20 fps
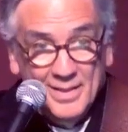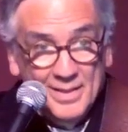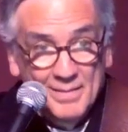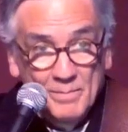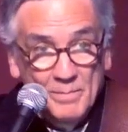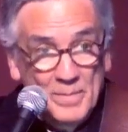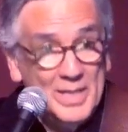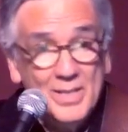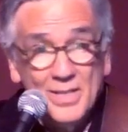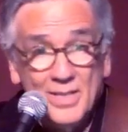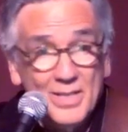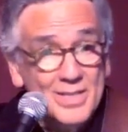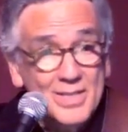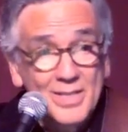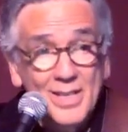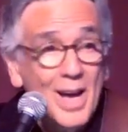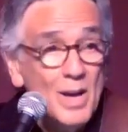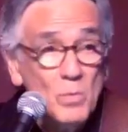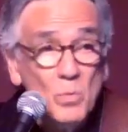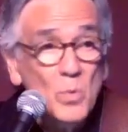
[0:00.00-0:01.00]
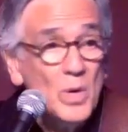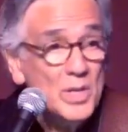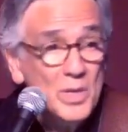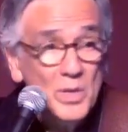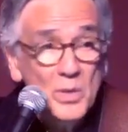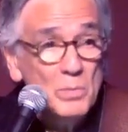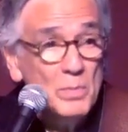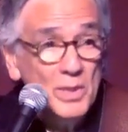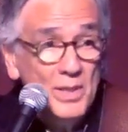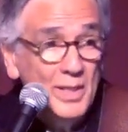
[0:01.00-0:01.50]
because it's not what you
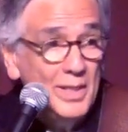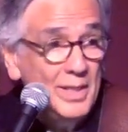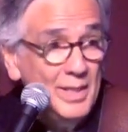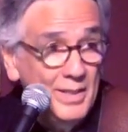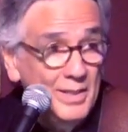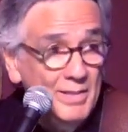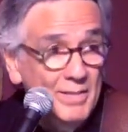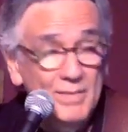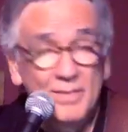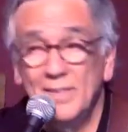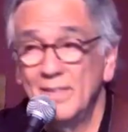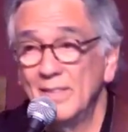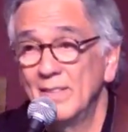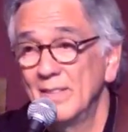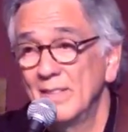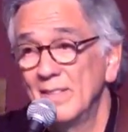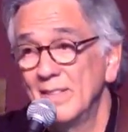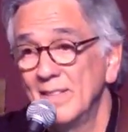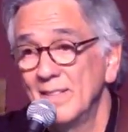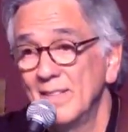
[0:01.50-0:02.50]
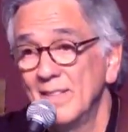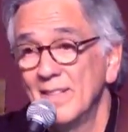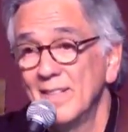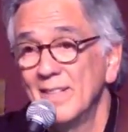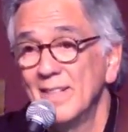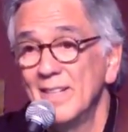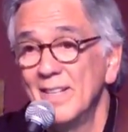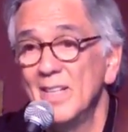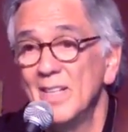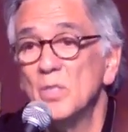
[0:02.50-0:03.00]
believe.
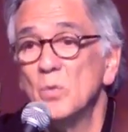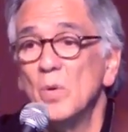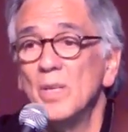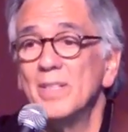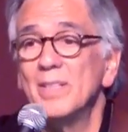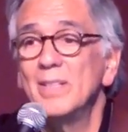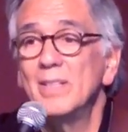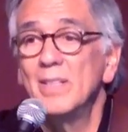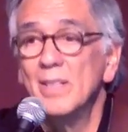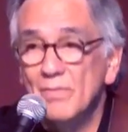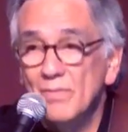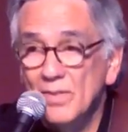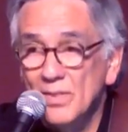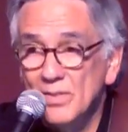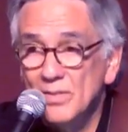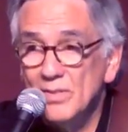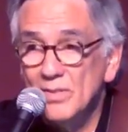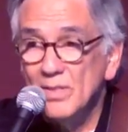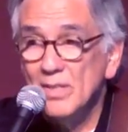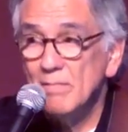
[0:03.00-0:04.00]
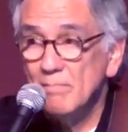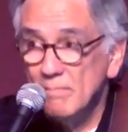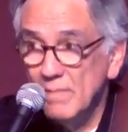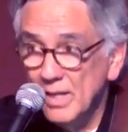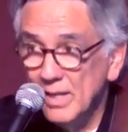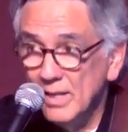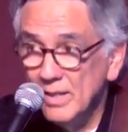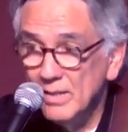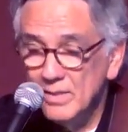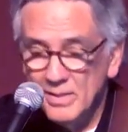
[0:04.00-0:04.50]
It's what difference it
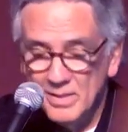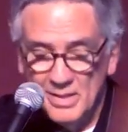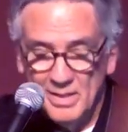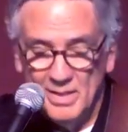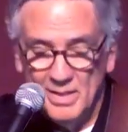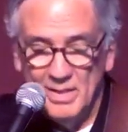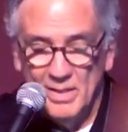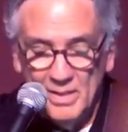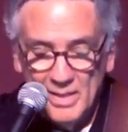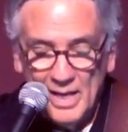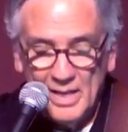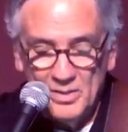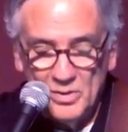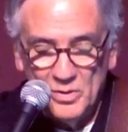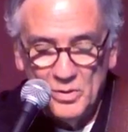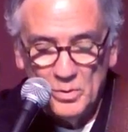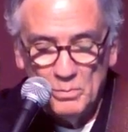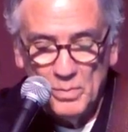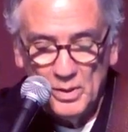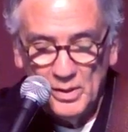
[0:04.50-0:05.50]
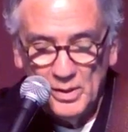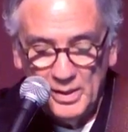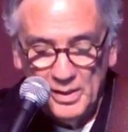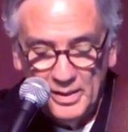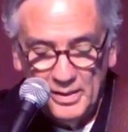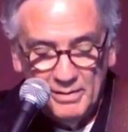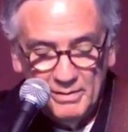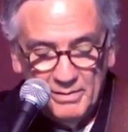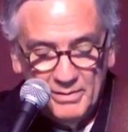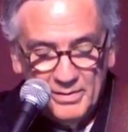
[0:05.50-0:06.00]
makes that you
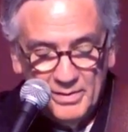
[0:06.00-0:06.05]
believe.